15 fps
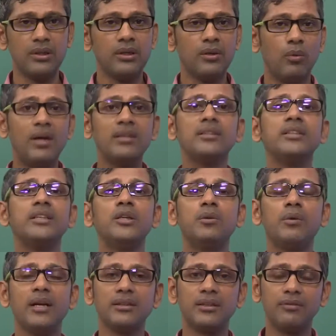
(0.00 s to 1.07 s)
Once the
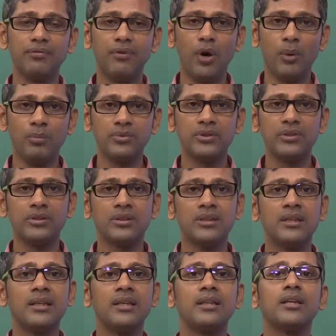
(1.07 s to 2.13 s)
nucleation forms,
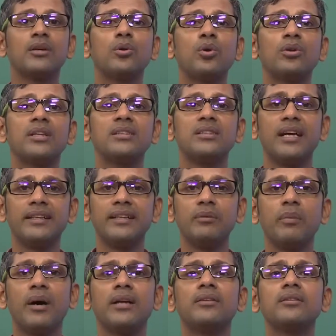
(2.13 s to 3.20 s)
the growth is nothing
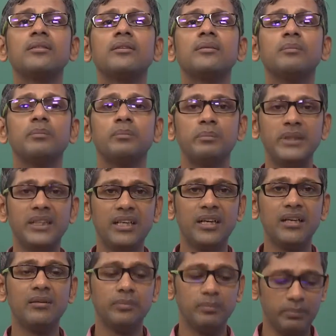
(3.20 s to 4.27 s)
but
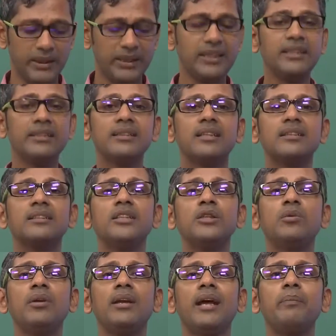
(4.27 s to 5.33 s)
bigger, making the
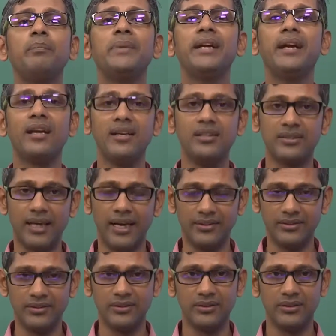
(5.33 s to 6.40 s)
nuclei bigger in
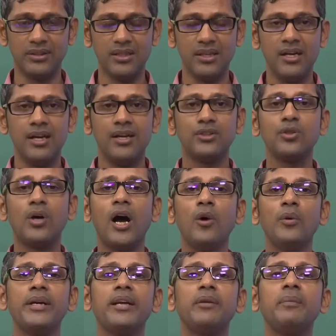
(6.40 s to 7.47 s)
size. So how
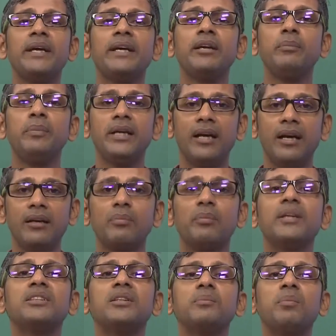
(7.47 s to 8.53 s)
we can make it bigger? By
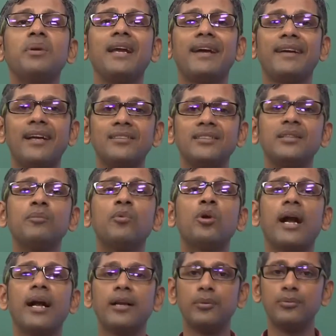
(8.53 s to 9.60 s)
simply attaching more
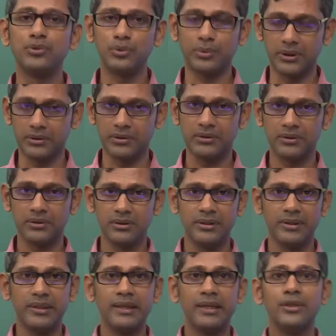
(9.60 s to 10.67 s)
atoms to it.
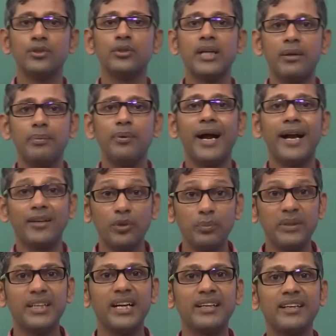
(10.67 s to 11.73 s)
So therefore
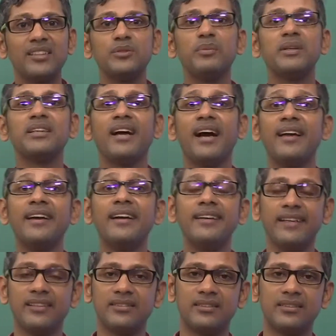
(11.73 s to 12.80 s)
atomic attachment
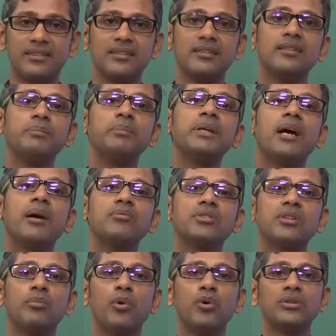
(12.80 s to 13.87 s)
kinetics becomes
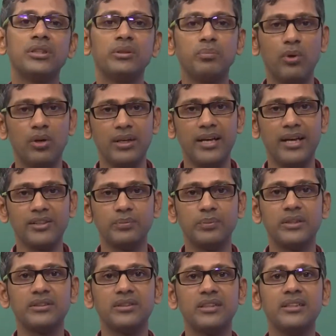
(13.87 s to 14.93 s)
the most important
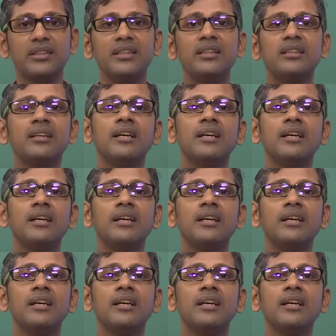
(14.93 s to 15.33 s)
aspects in the